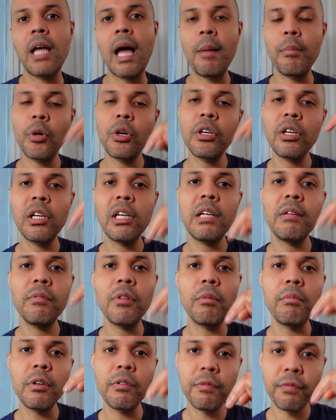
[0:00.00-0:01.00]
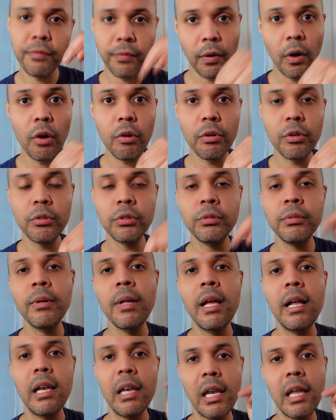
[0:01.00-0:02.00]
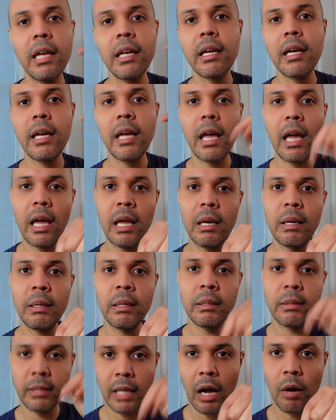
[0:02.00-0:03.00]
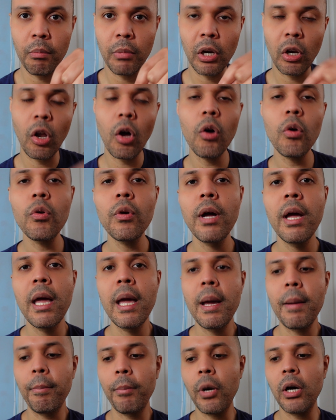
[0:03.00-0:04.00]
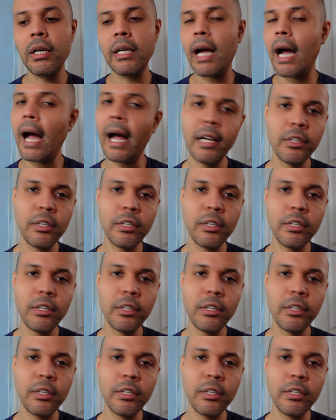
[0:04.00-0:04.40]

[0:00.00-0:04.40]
I'm gonna leave the referral link down below, but I